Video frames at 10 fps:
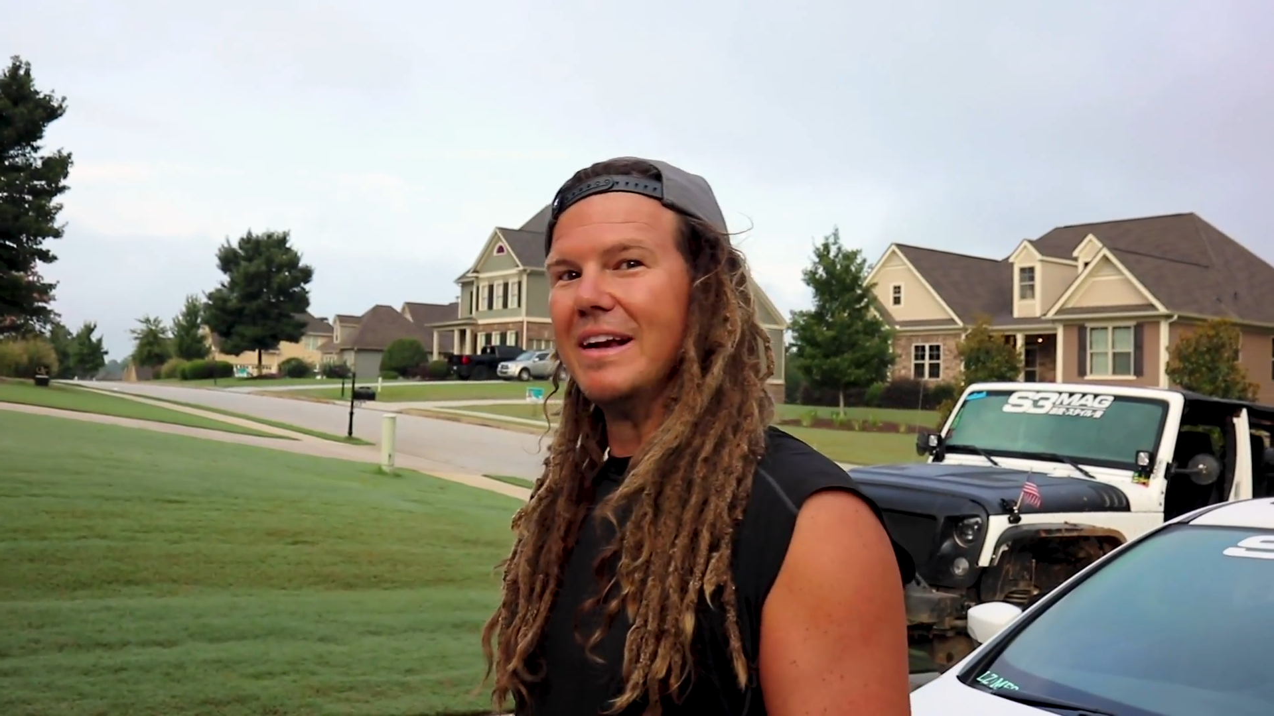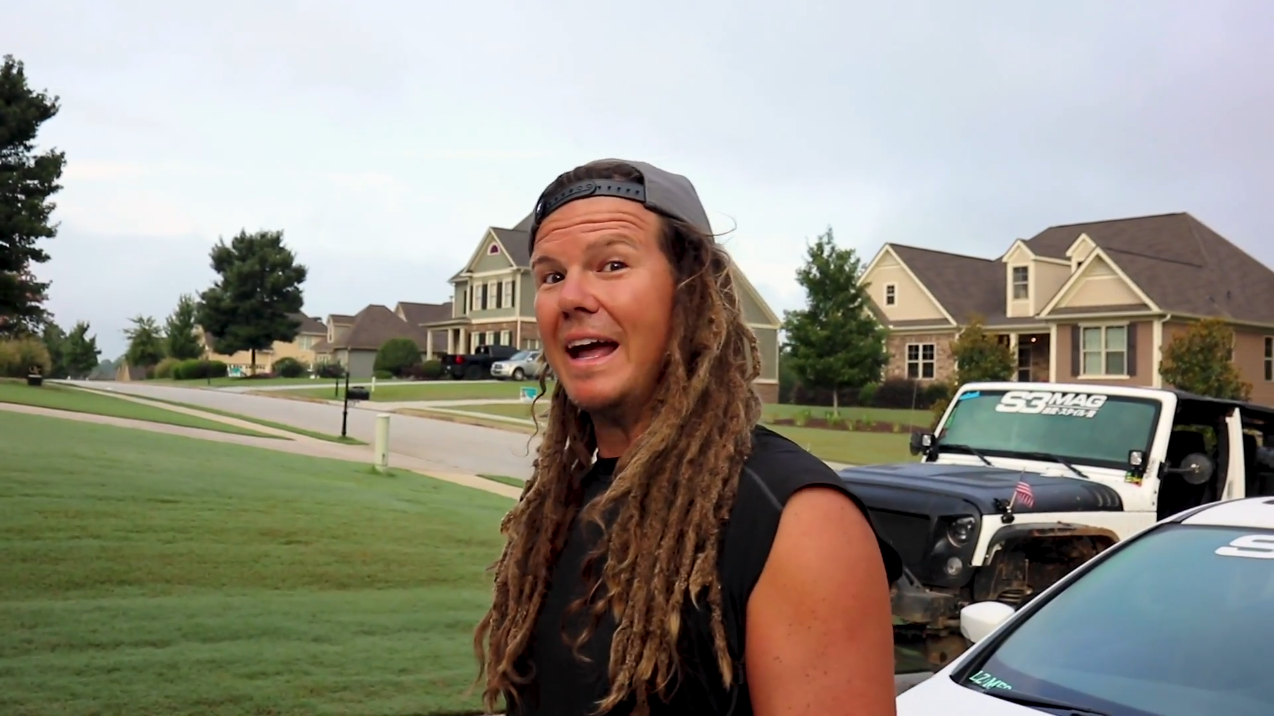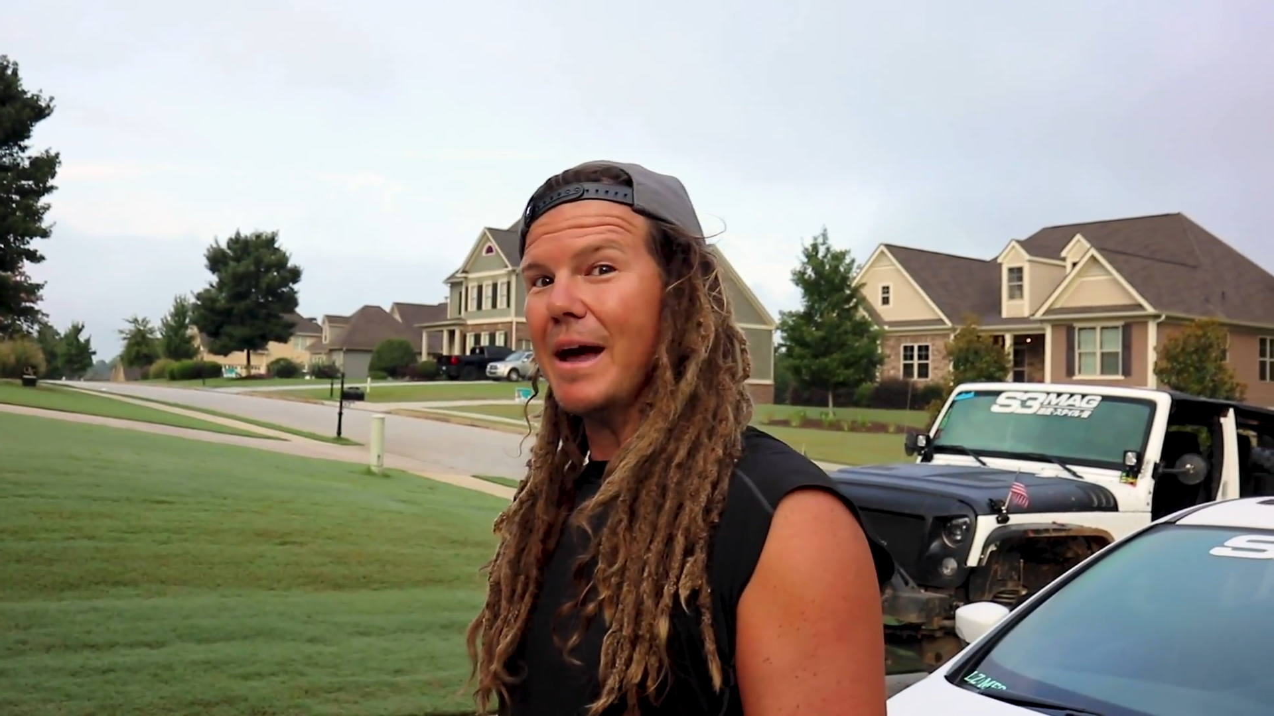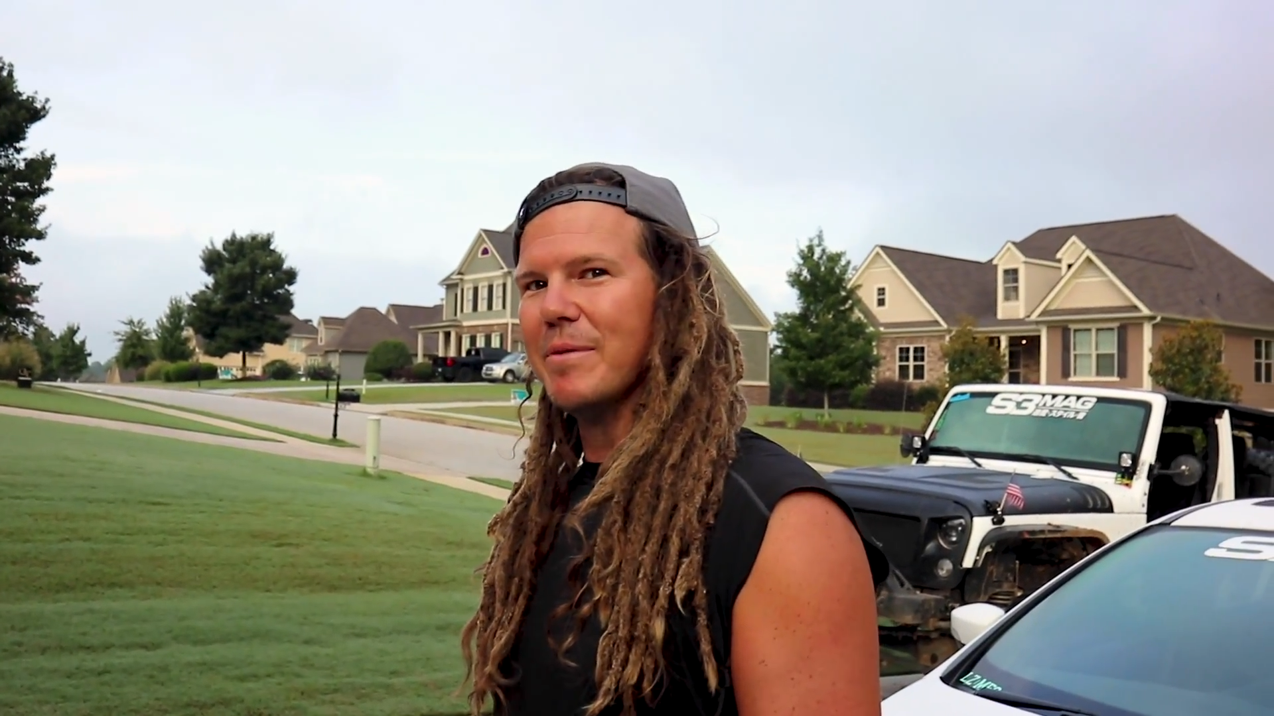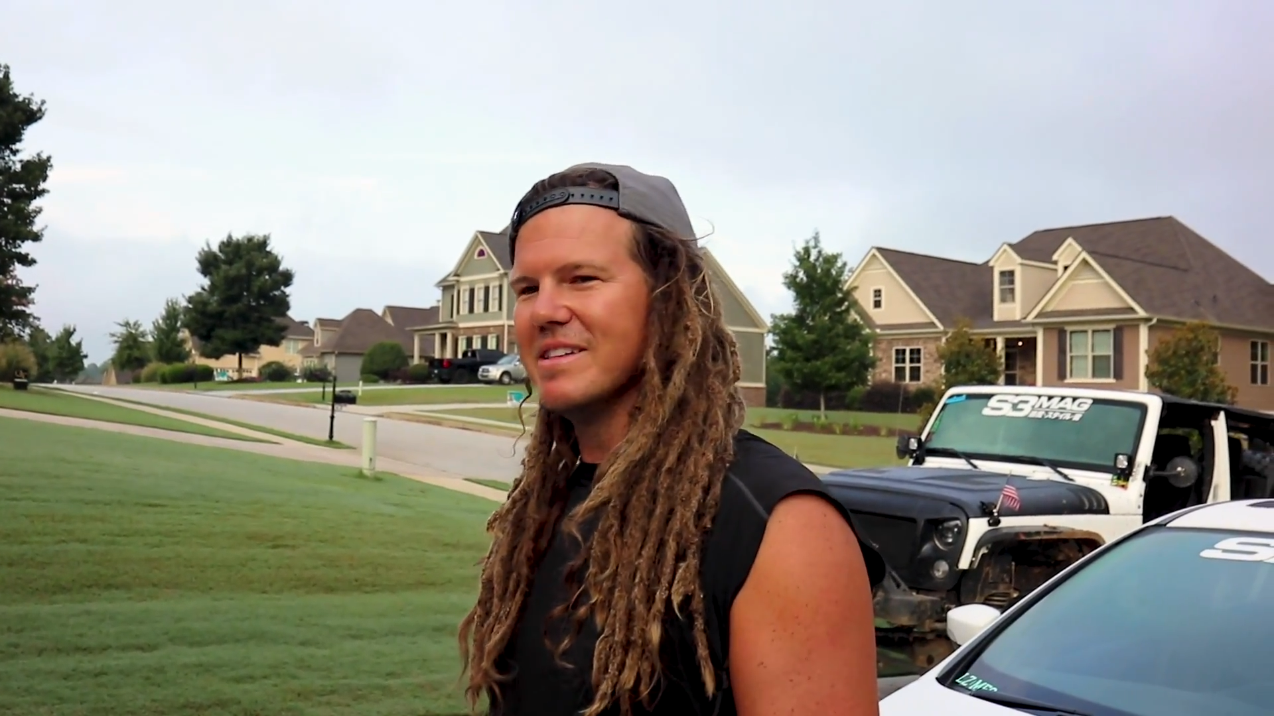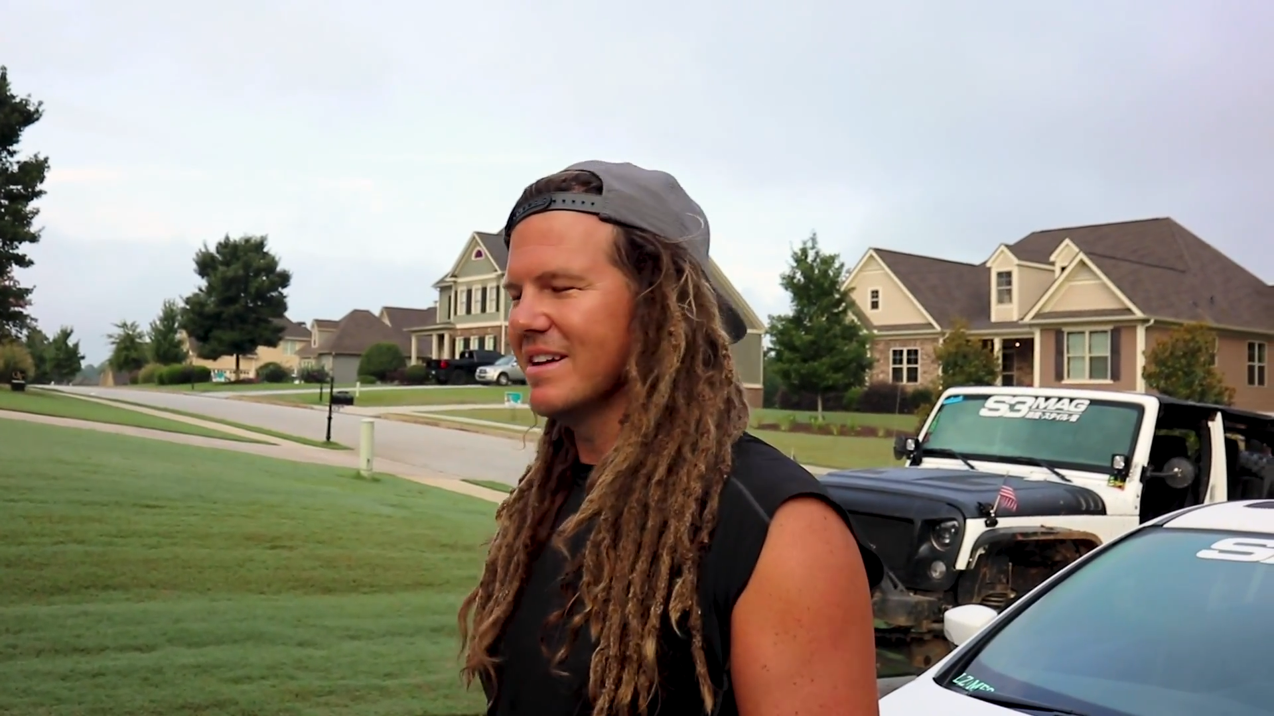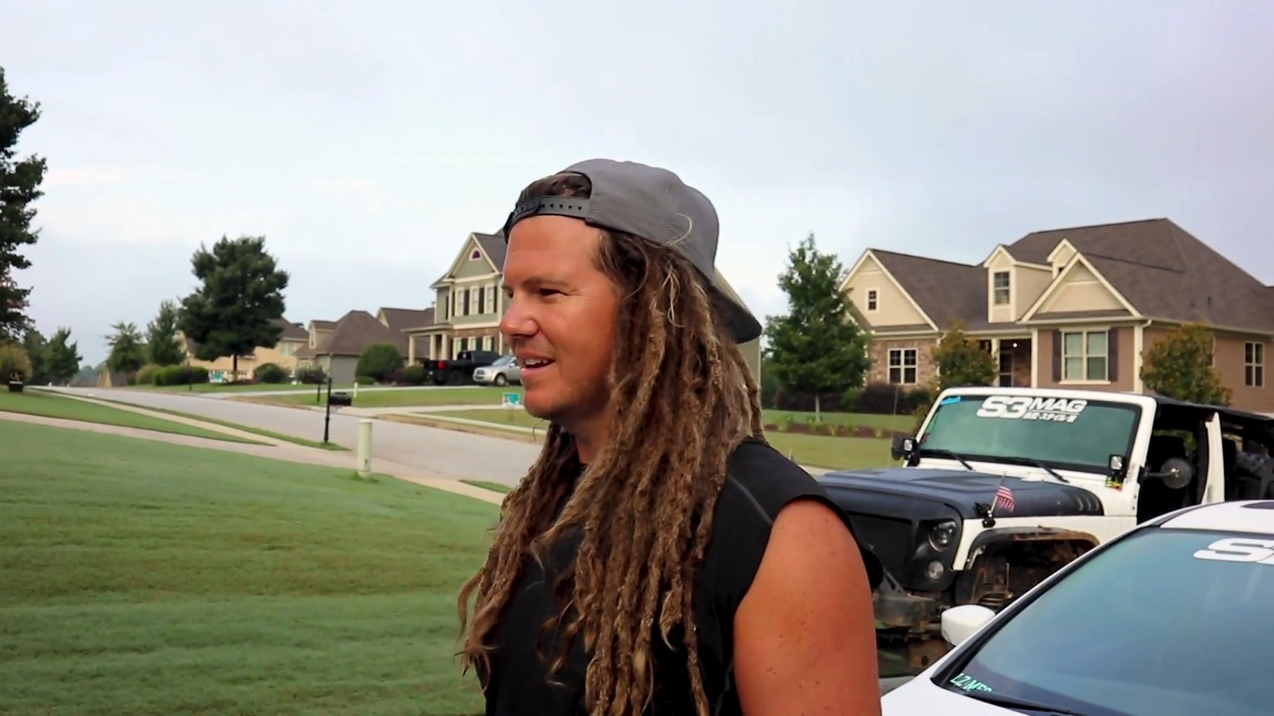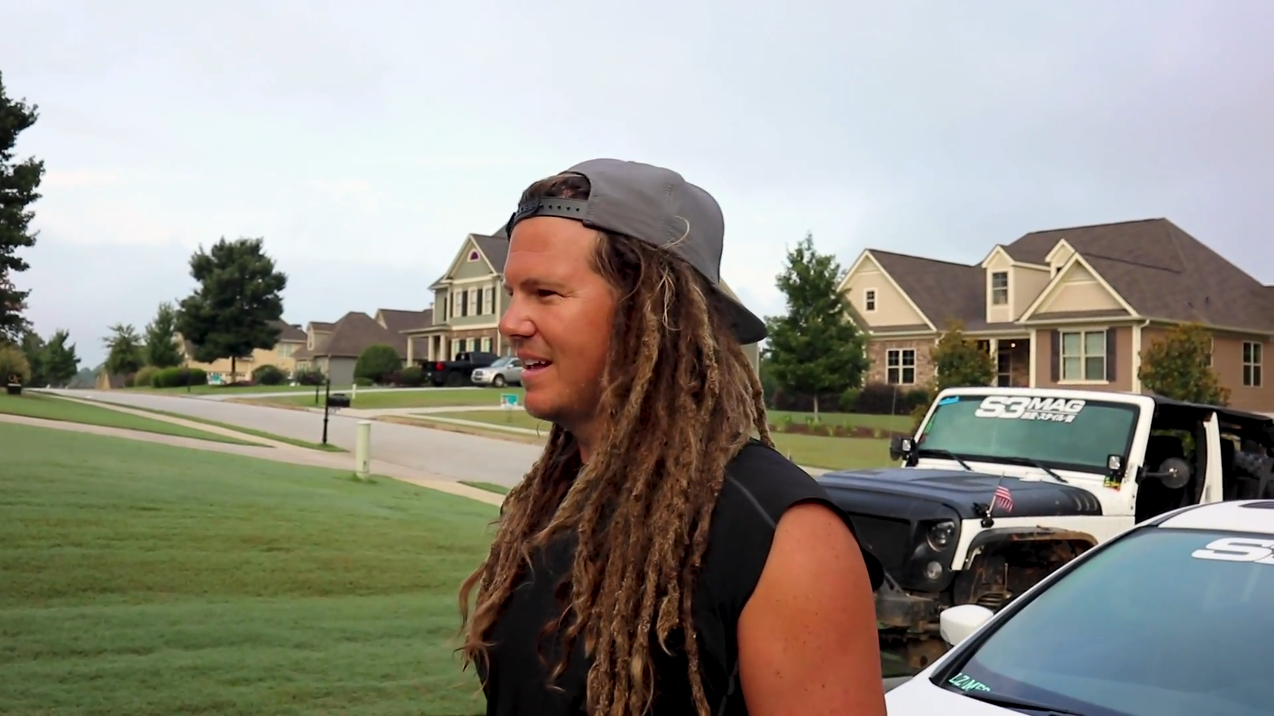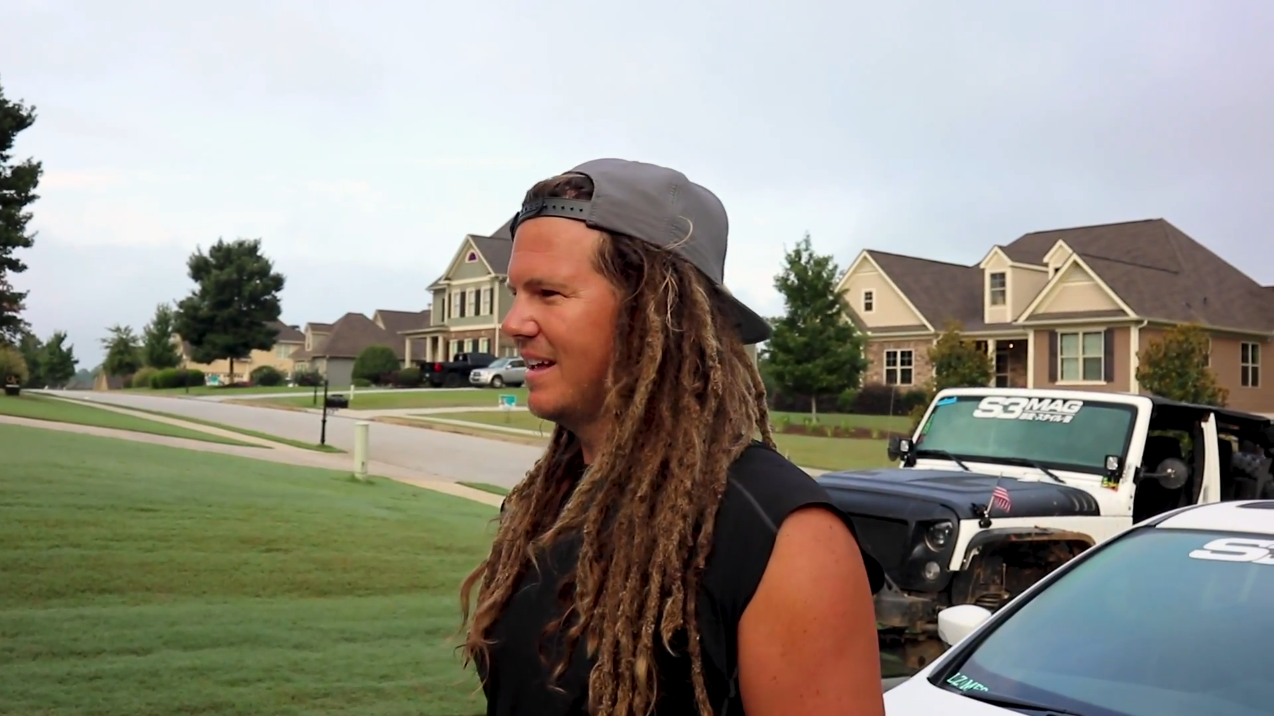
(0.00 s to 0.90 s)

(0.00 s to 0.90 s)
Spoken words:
damage it.